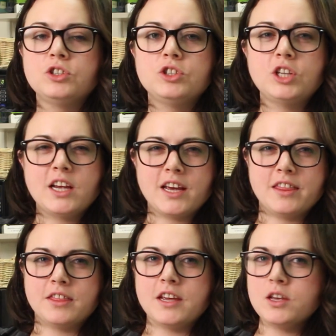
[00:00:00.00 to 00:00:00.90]
Jake, I
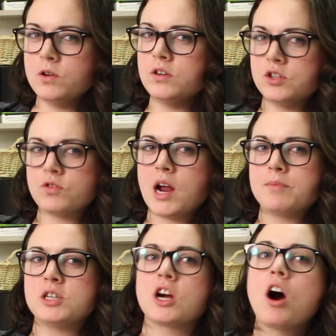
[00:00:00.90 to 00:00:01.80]
think you
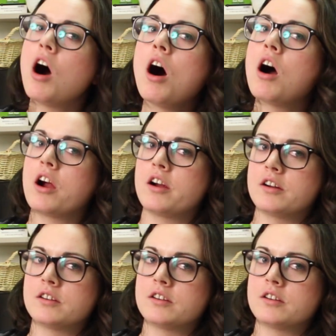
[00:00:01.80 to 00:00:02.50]
described a car.